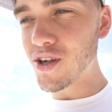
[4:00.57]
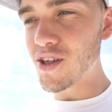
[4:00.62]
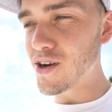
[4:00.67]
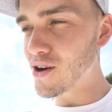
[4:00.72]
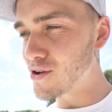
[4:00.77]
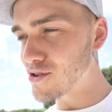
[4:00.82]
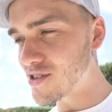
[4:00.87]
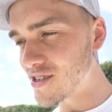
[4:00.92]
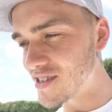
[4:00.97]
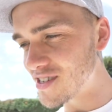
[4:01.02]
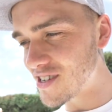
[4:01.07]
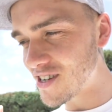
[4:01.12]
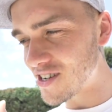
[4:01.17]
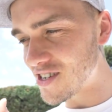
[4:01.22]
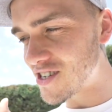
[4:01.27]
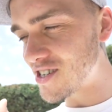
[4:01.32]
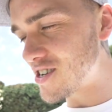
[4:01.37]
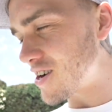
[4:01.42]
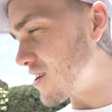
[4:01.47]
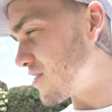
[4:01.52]
cute and
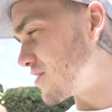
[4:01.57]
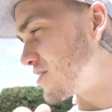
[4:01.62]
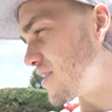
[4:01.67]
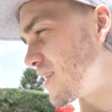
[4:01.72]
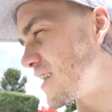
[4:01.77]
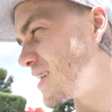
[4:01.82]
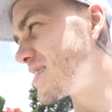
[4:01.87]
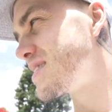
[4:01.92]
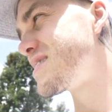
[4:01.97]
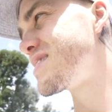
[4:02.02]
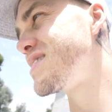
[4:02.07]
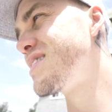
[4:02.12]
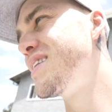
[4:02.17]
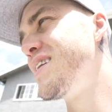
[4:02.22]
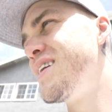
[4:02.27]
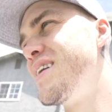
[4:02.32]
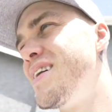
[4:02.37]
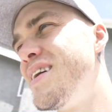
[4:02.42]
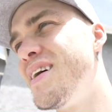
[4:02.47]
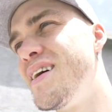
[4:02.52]
just so nice.
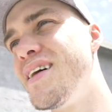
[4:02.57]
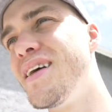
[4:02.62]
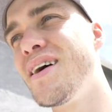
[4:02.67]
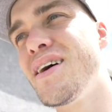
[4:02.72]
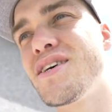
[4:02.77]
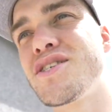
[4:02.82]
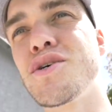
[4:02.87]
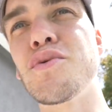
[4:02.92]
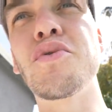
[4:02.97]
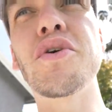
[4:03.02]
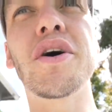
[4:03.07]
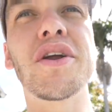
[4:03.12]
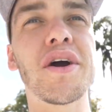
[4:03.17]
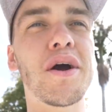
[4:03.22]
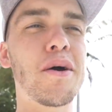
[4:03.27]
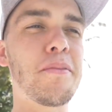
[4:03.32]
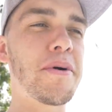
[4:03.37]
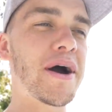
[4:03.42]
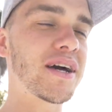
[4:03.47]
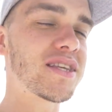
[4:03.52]
So we're gonna
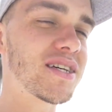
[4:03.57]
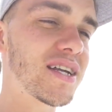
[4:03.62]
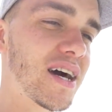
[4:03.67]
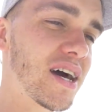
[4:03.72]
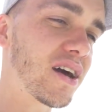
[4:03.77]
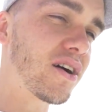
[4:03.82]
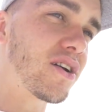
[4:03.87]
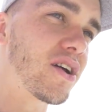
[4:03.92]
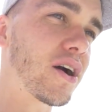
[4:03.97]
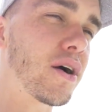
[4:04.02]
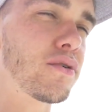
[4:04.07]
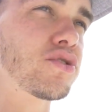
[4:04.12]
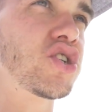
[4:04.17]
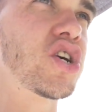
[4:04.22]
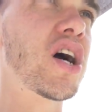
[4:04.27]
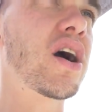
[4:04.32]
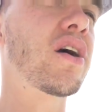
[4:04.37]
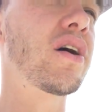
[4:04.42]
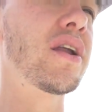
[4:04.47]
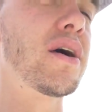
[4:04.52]
go back today, gonna go and
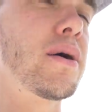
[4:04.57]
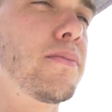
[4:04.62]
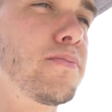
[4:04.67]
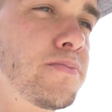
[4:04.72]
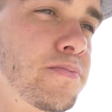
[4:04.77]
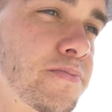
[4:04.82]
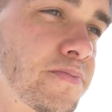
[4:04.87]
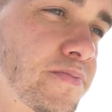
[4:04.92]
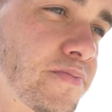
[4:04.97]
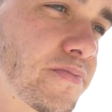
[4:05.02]
check on him,